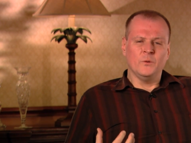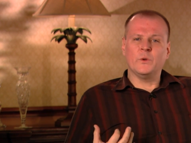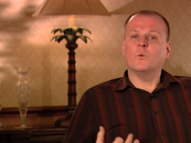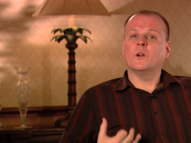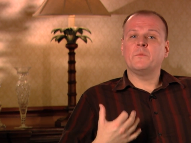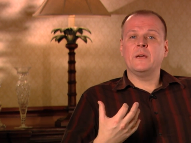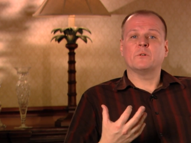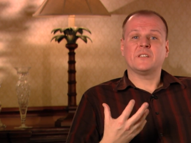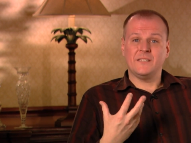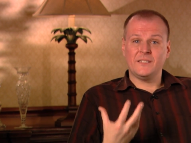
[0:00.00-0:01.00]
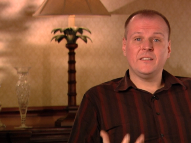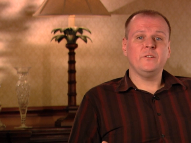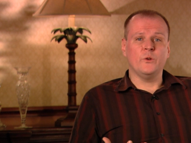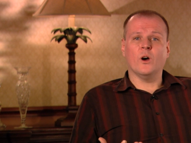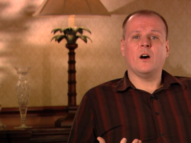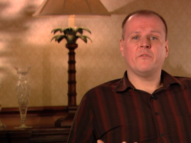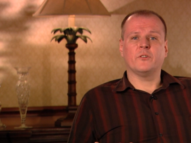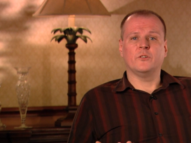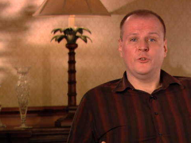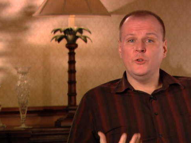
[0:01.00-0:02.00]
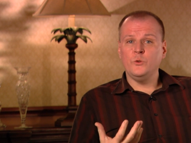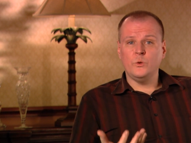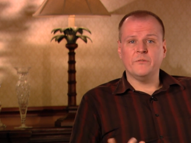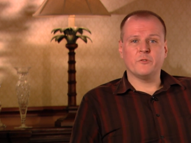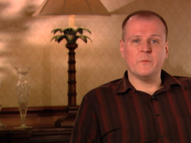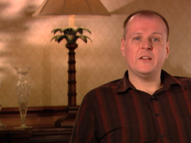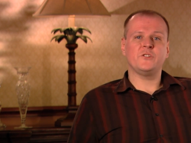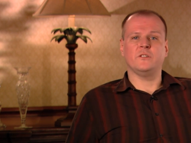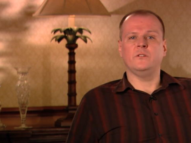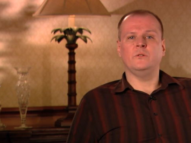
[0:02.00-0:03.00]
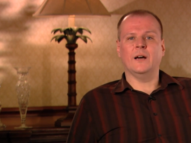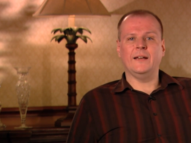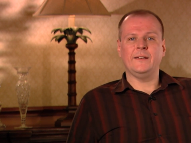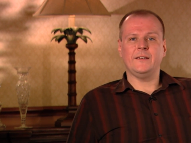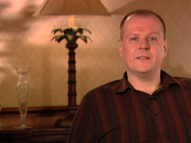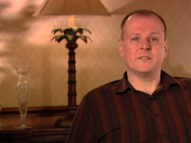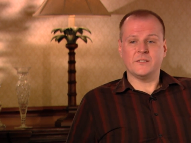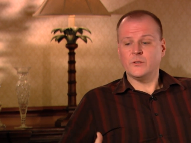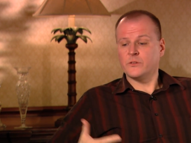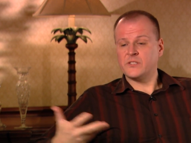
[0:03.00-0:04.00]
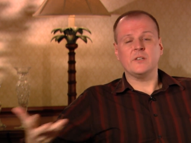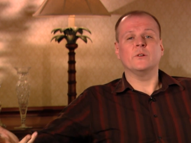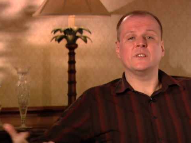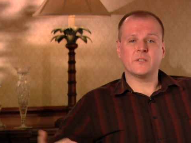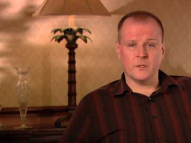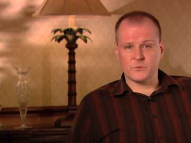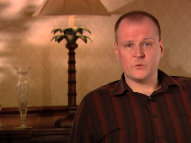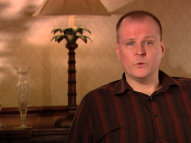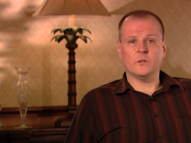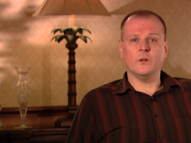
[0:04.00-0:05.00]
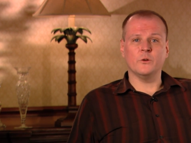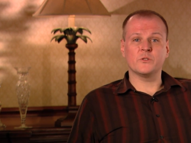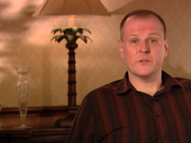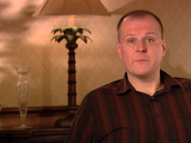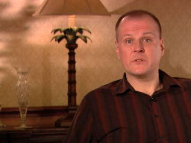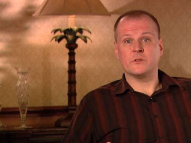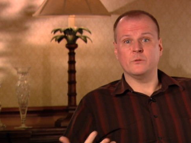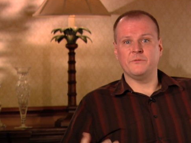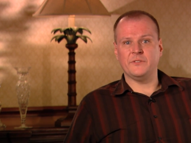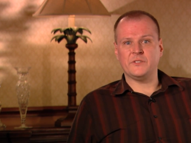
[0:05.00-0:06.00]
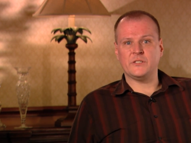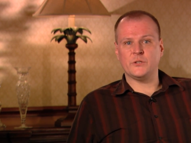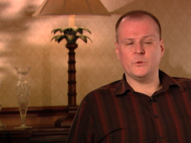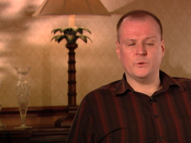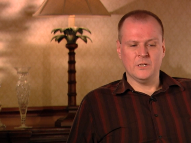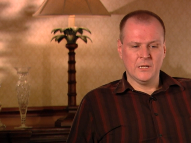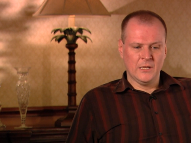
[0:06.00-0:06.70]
we want to be able to continue to offer new information, new ideas until the series comes to a close with episode 52.